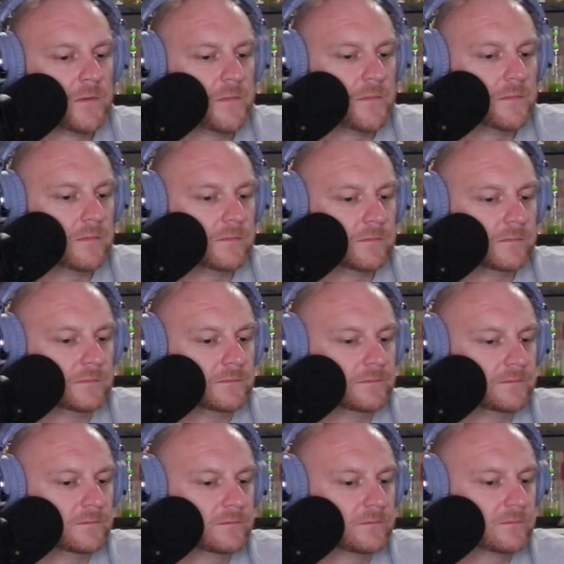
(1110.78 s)

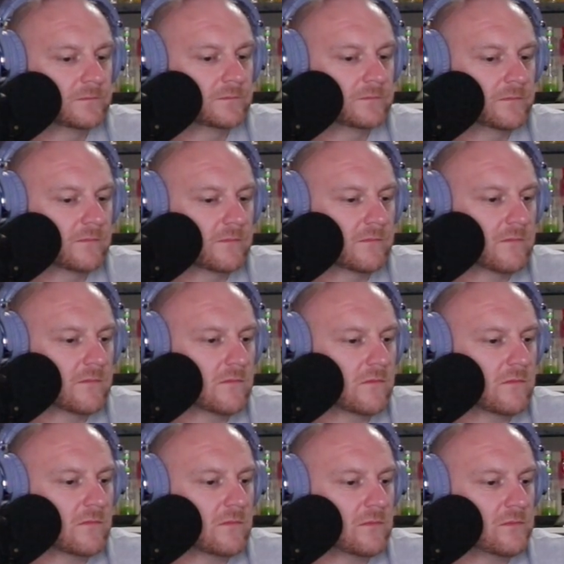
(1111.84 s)

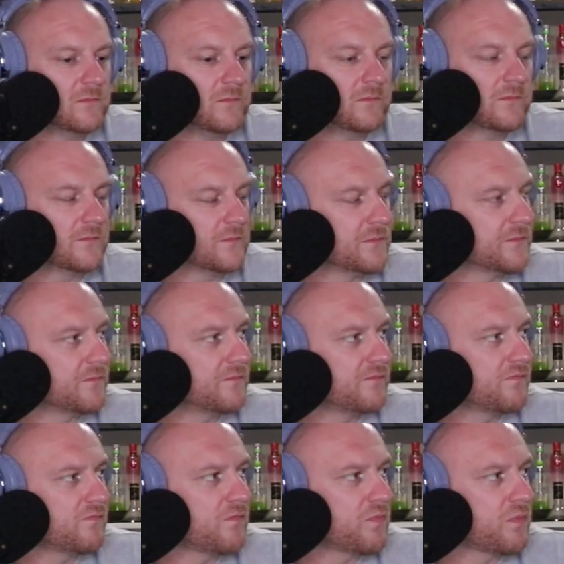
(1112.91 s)

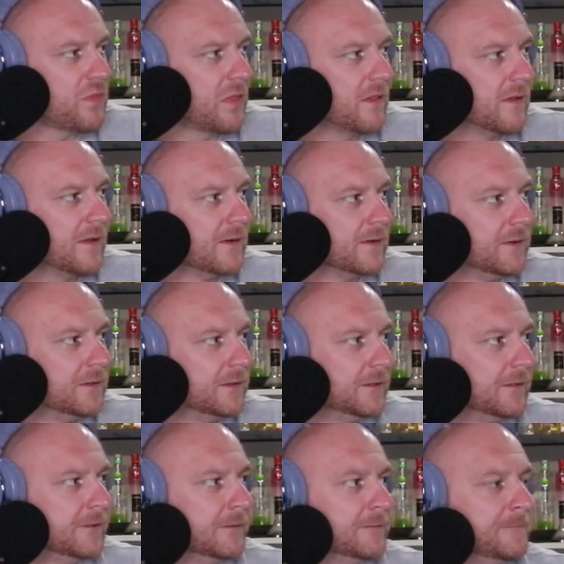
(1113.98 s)

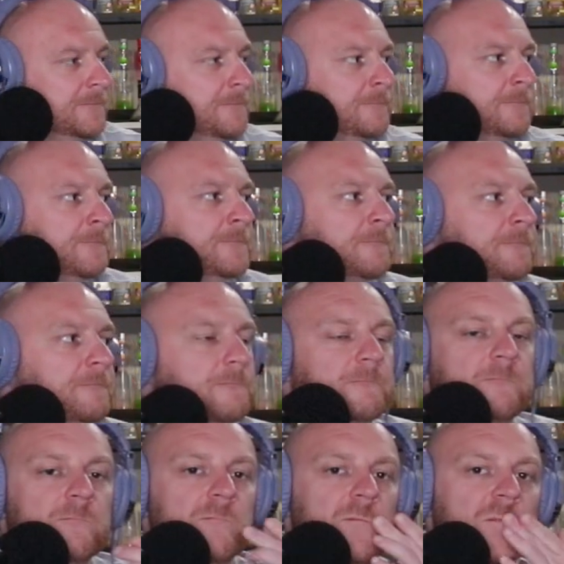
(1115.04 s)

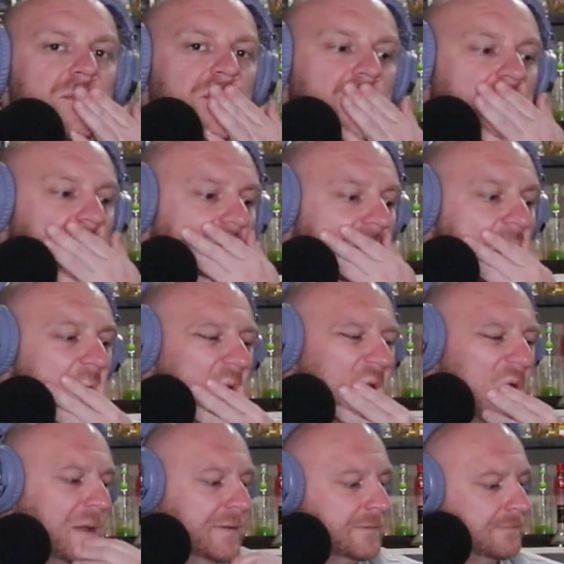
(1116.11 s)

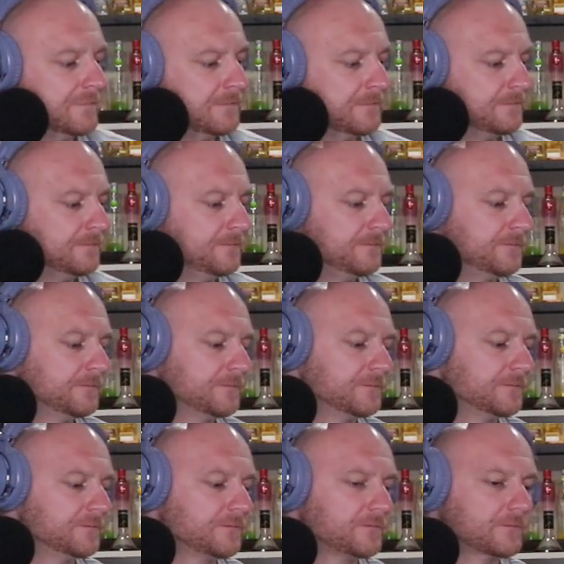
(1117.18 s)

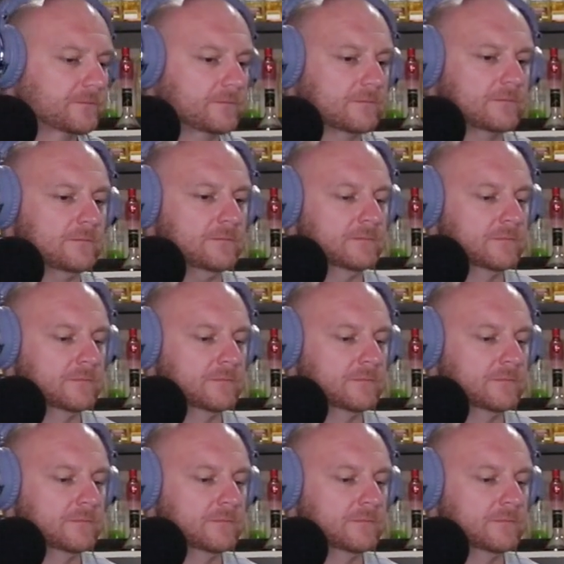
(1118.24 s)
This person isn't speaking.